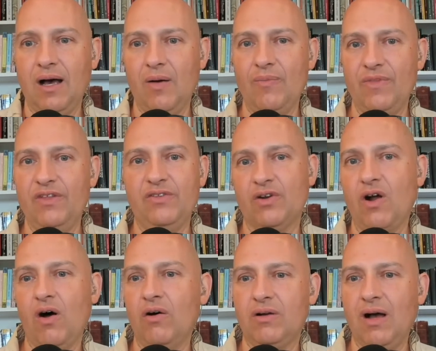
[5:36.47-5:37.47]
These are
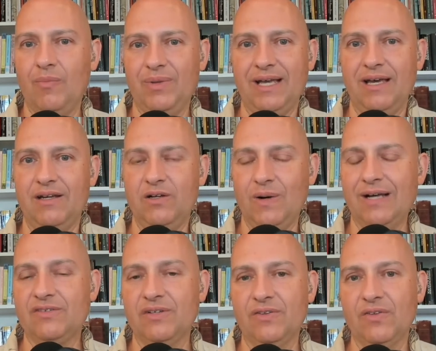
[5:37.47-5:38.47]
all complicated
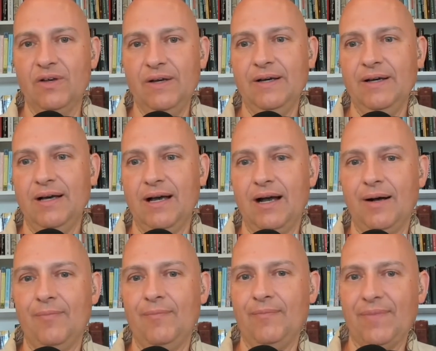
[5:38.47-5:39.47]
questions.
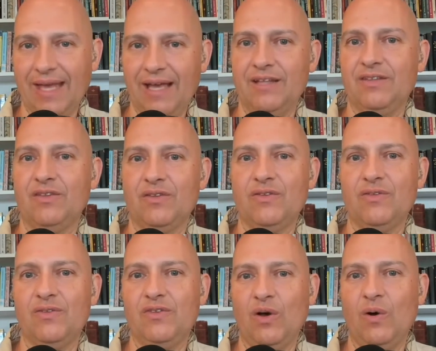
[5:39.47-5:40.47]
And
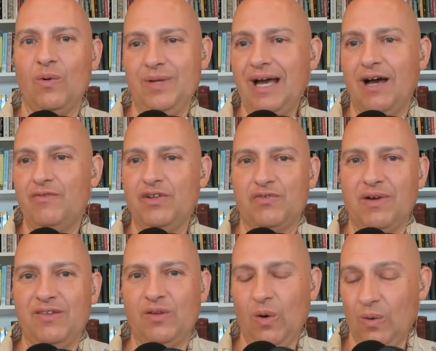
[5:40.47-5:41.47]
so, yeah, I've just
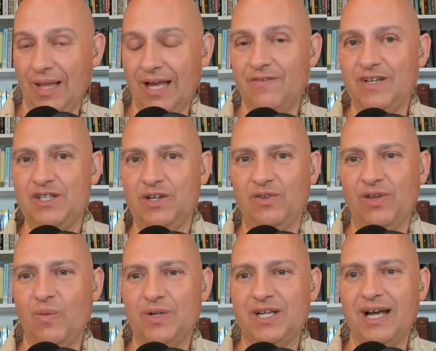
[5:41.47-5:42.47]
raised a whole lot of issues. I
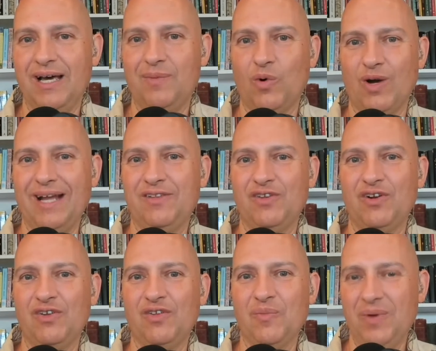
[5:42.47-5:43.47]
wish I had more
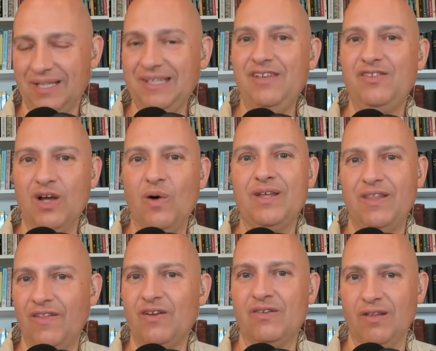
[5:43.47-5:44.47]
answers, but at least knowing
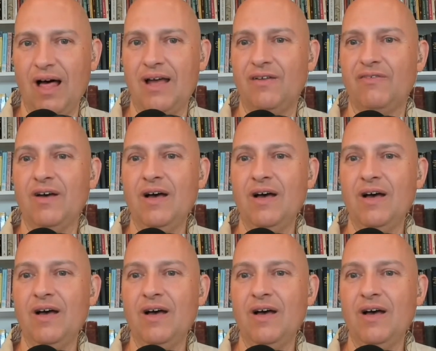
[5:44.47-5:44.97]
that there's a lot of